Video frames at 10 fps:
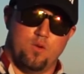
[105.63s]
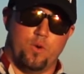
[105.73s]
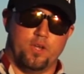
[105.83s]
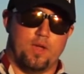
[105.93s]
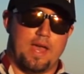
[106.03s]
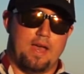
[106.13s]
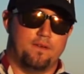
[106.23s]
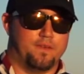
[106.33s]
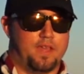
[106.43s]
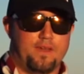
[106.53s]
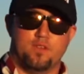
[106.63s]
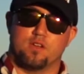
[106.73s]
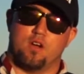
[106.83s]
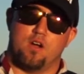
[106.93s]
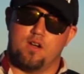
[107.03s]
When you have a
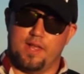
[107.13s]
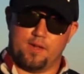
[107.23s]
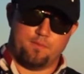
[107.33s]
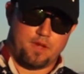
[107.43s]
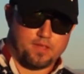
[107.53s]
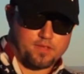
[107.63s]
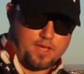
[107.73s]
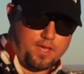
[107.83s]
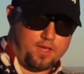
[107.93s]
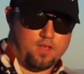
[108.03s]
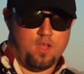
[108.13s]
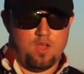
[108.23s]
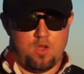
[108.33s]
heavier car like a Mustang